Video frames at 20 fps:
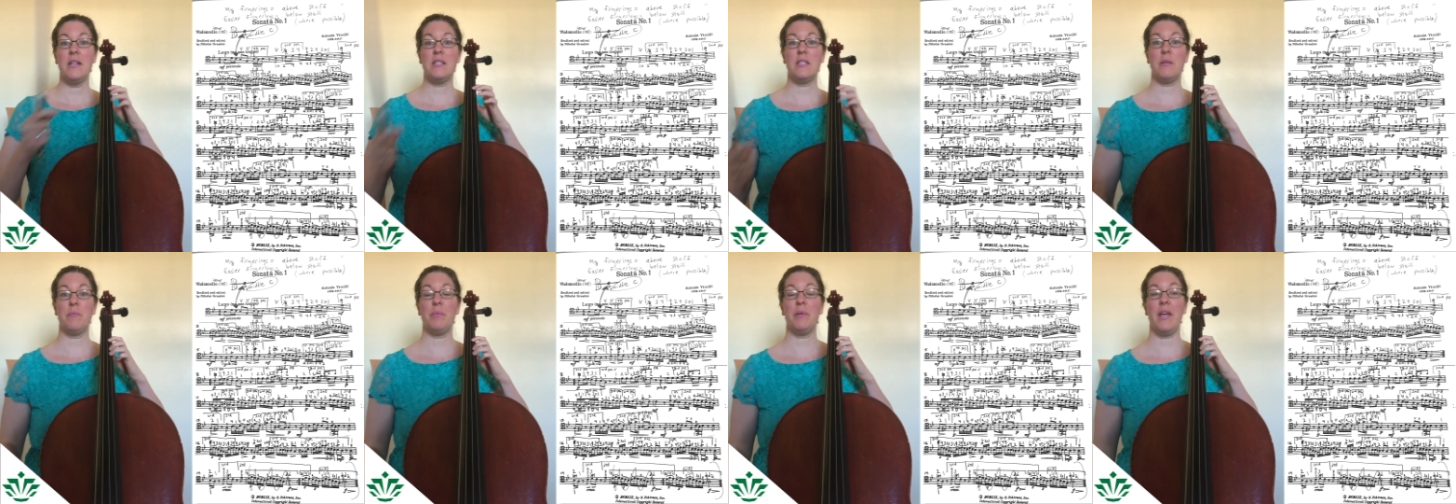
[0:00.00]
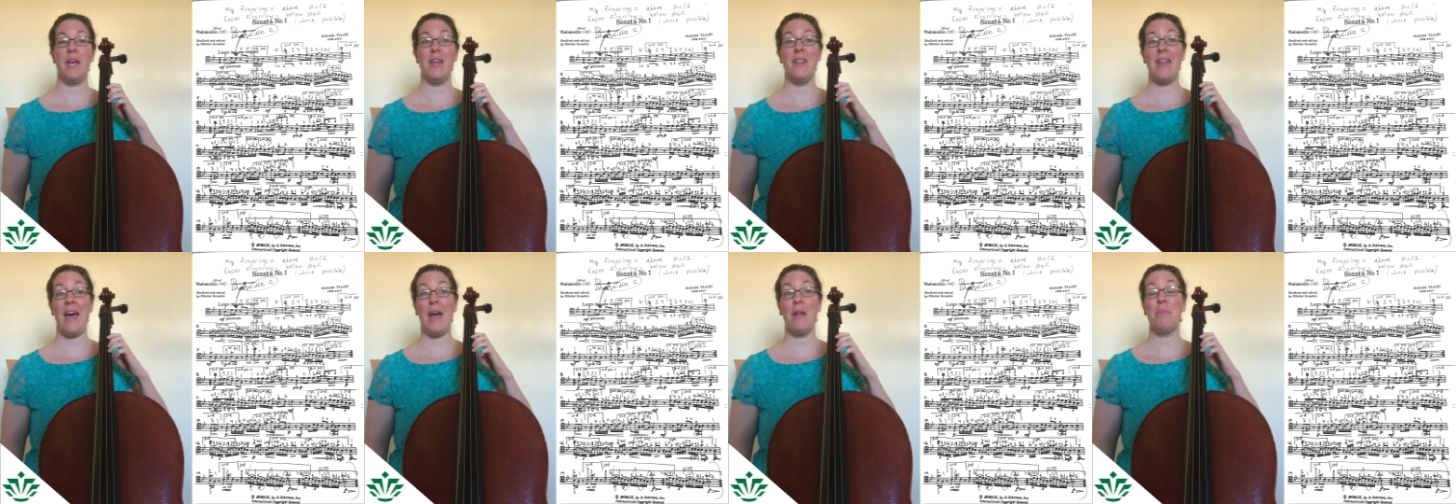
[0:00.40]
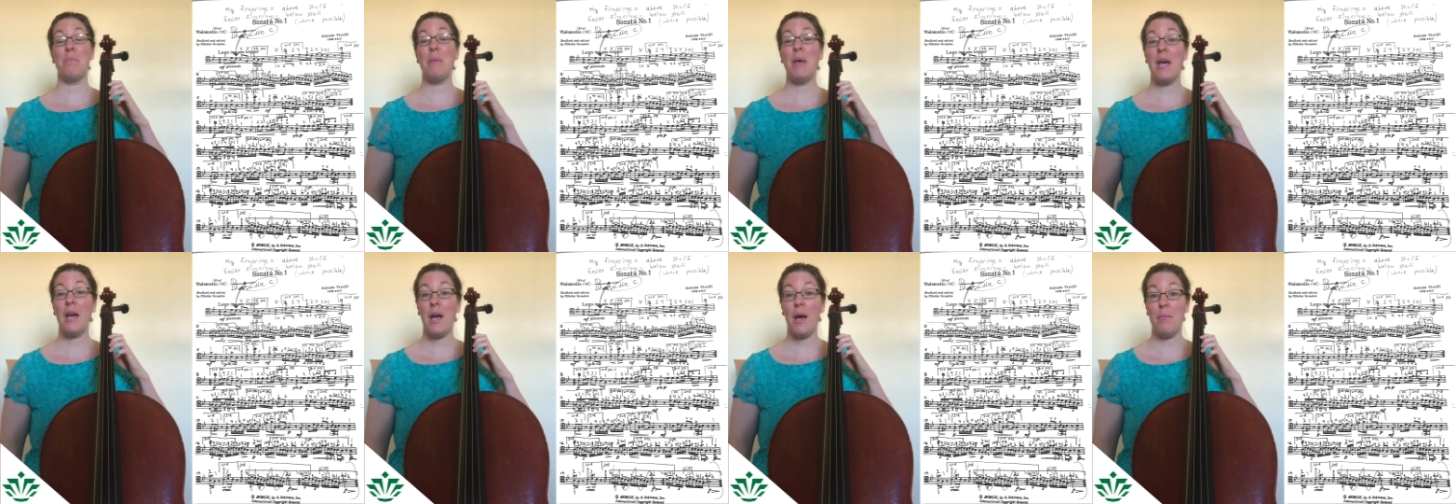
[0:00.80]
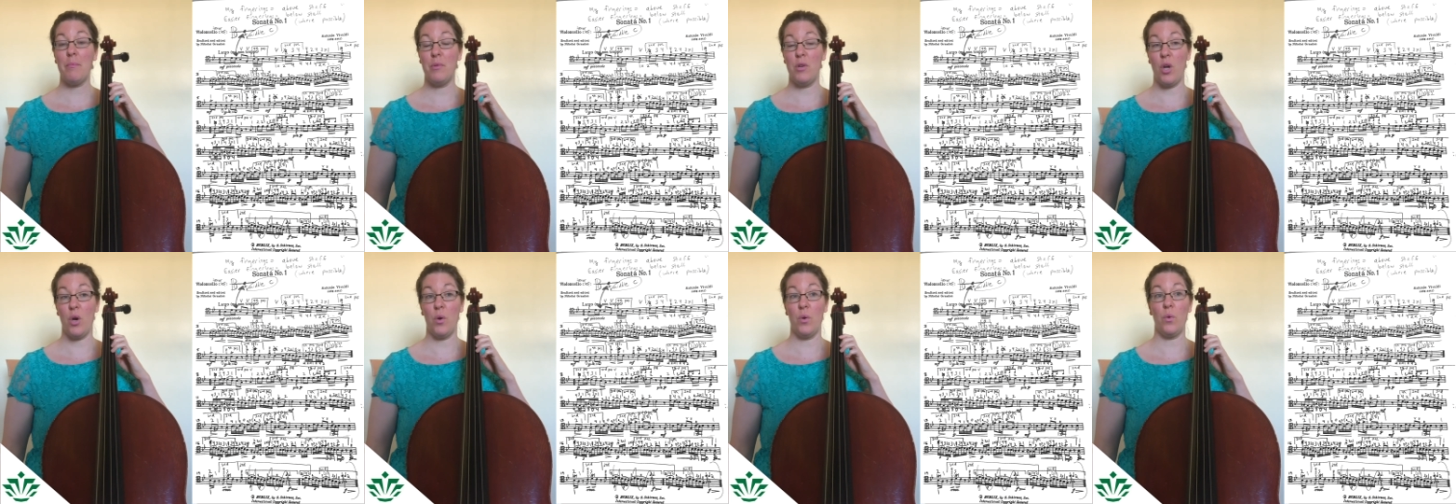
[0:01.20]
to play that pickup
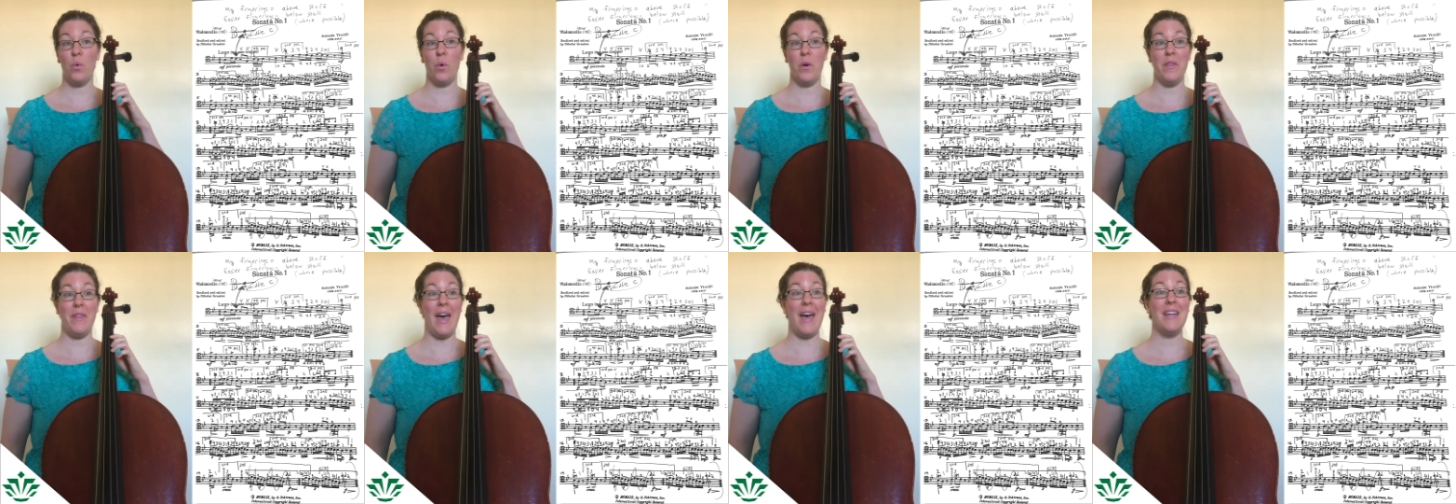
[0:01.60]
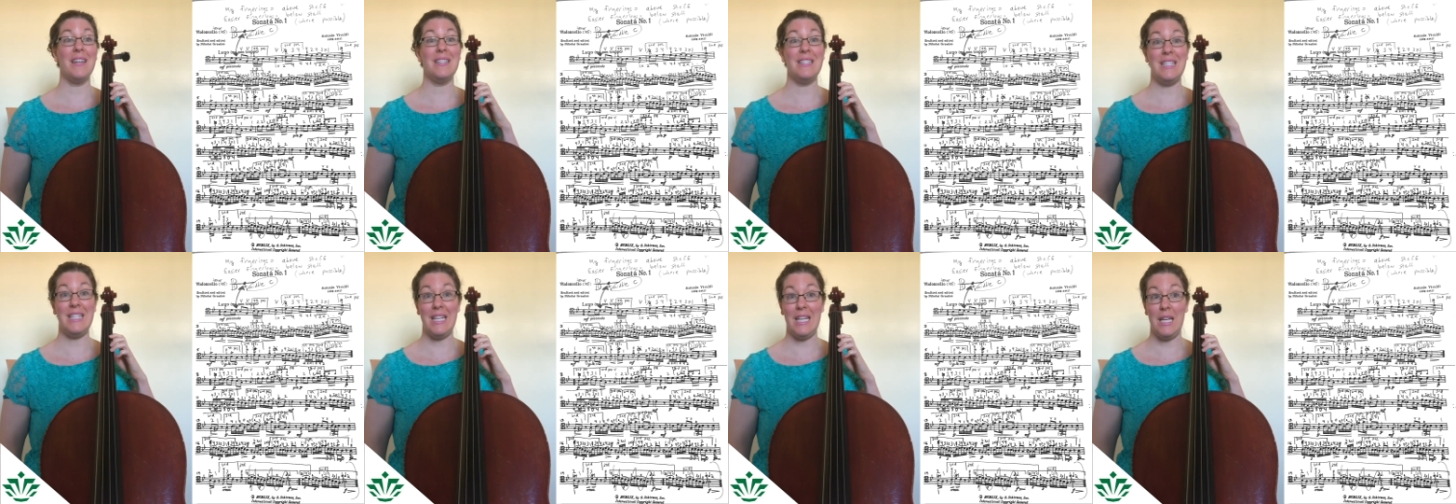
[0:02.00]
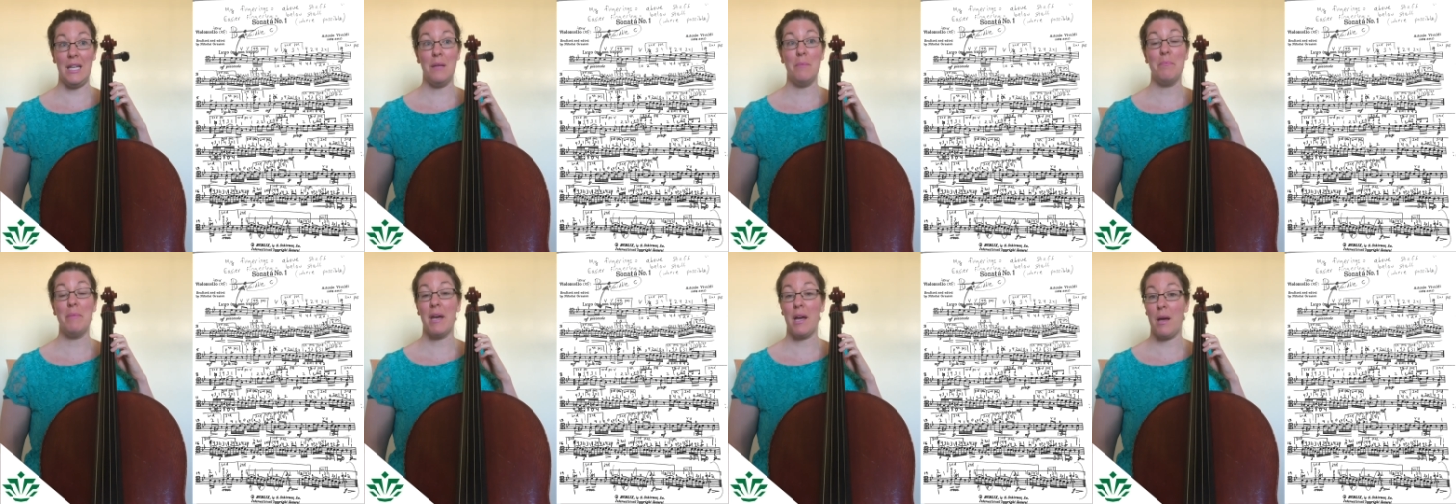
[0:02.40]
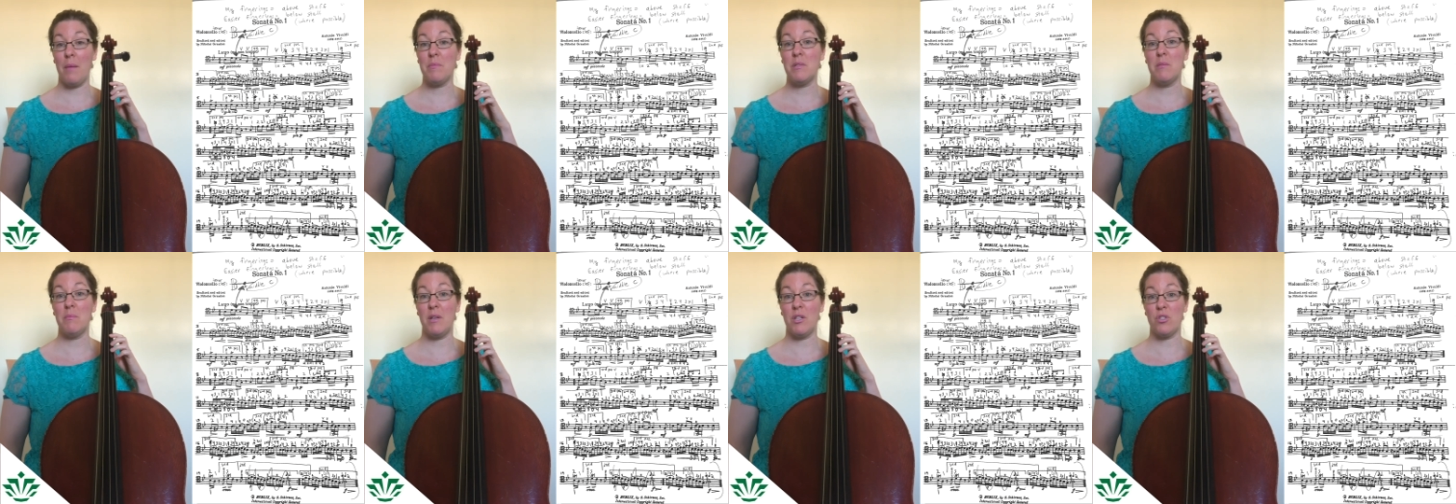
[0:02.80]
note, or that D, pick
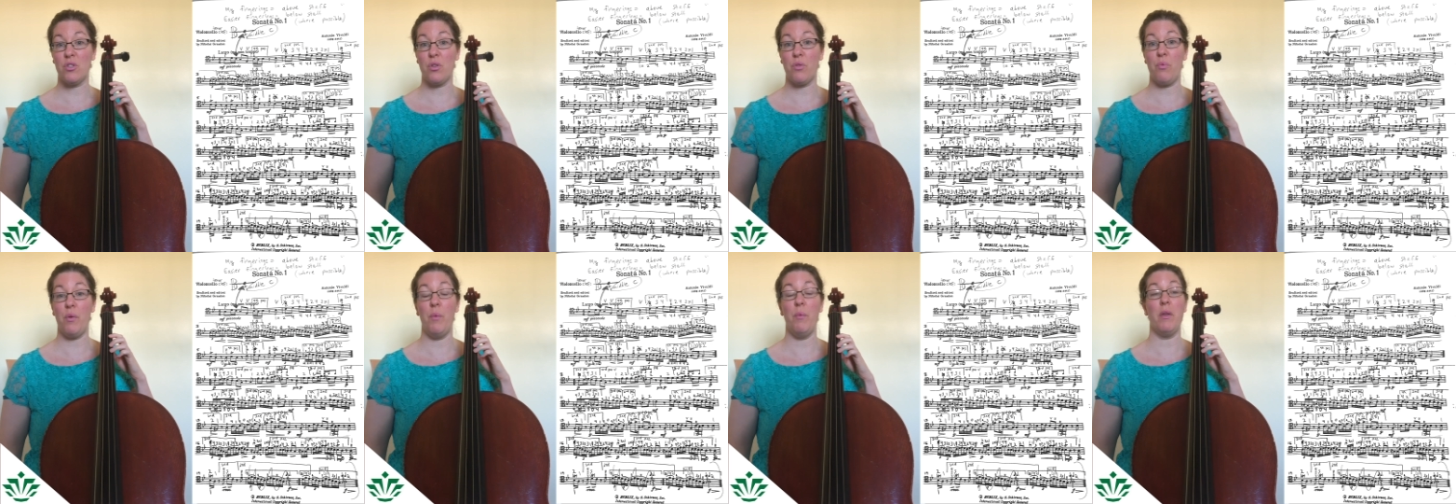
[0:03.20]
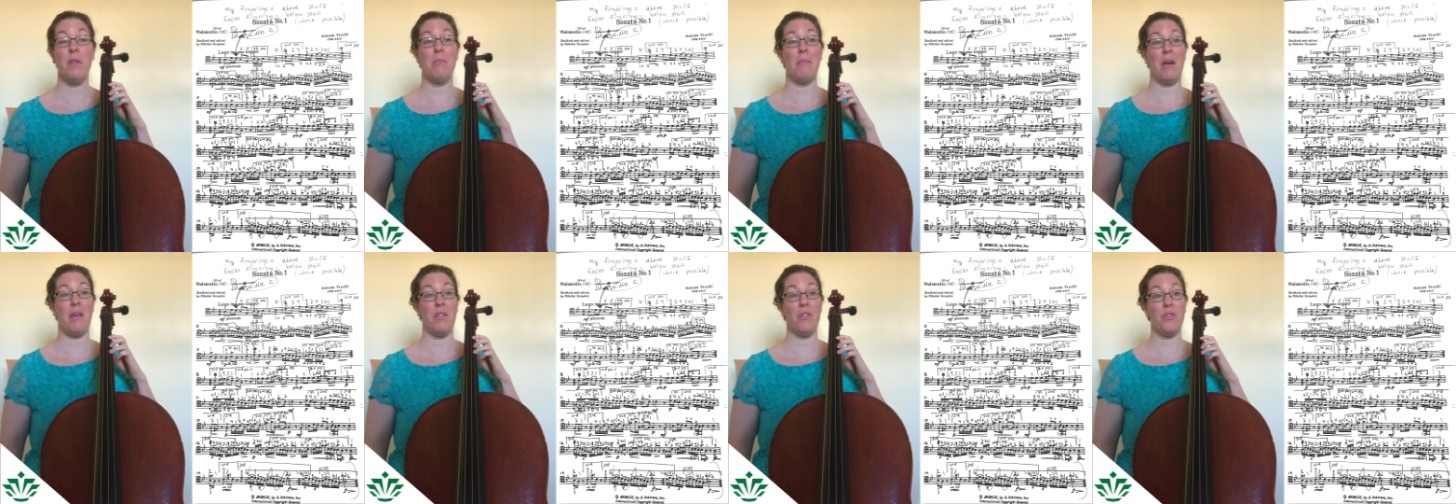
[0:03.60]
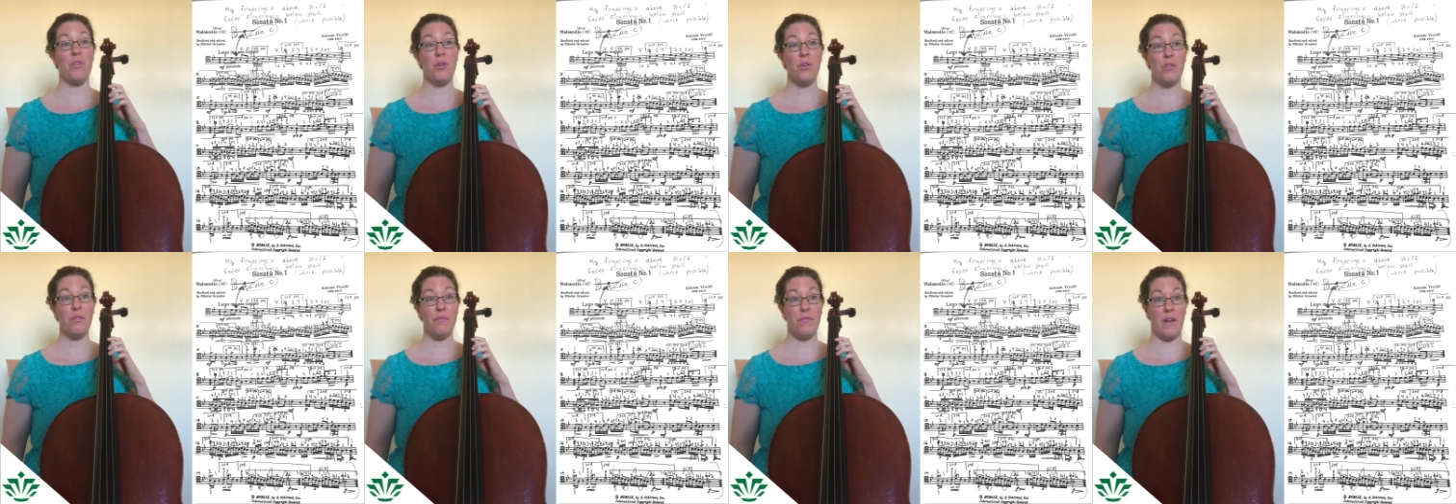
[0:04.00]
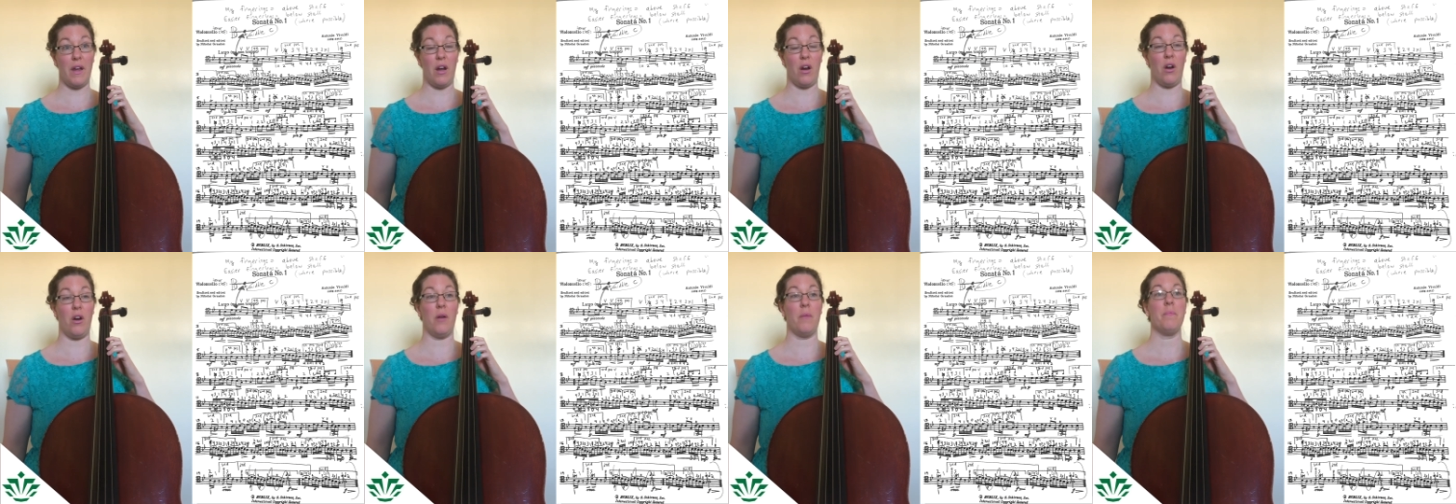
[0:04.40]
up to measure 3 with my third
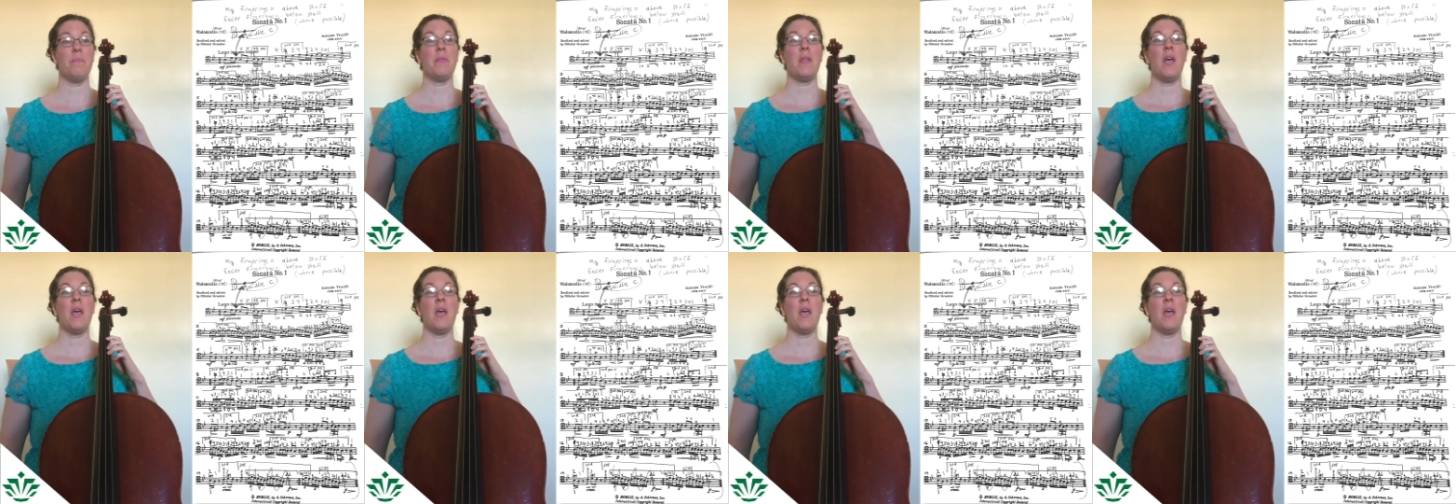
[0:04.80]
finger.